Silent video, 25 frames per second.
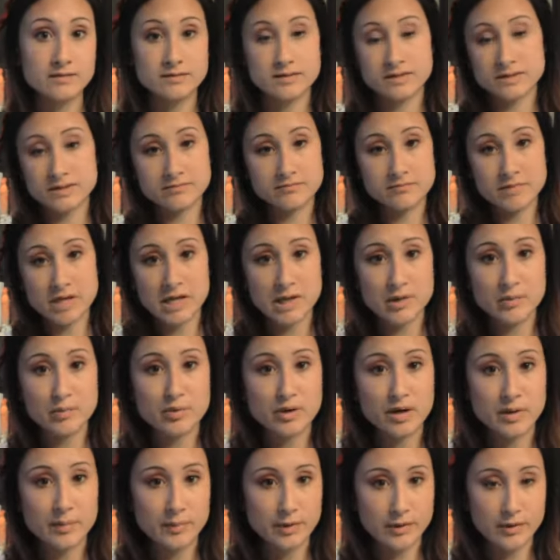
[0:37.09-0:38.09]
just how to
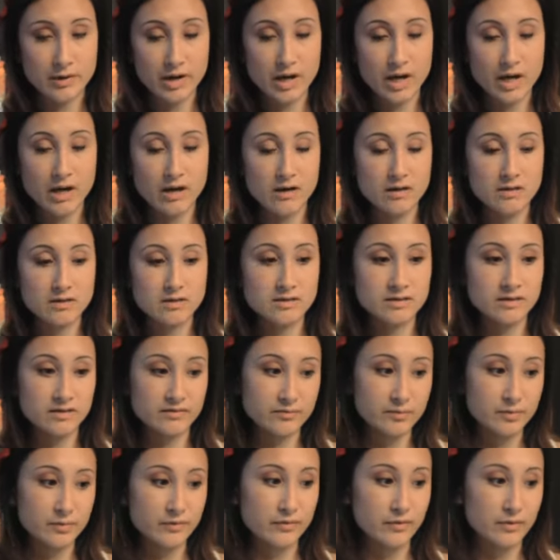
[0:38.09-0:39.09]
prep your hair and
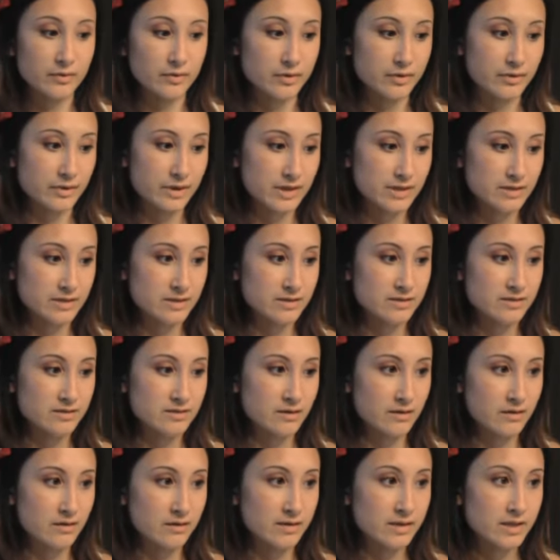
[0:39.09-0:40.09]
stuff before you actually
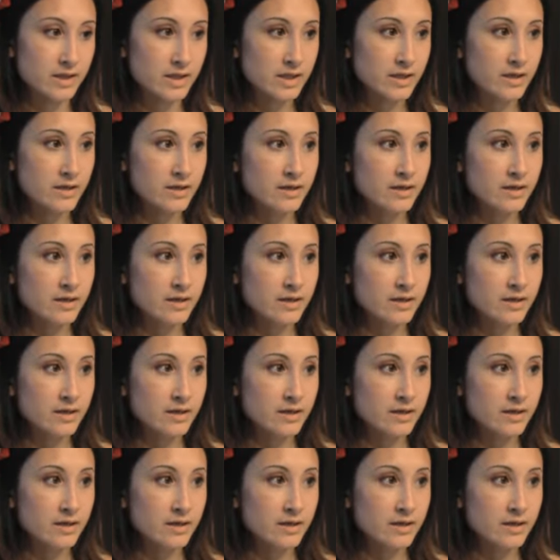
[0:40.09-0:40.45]
start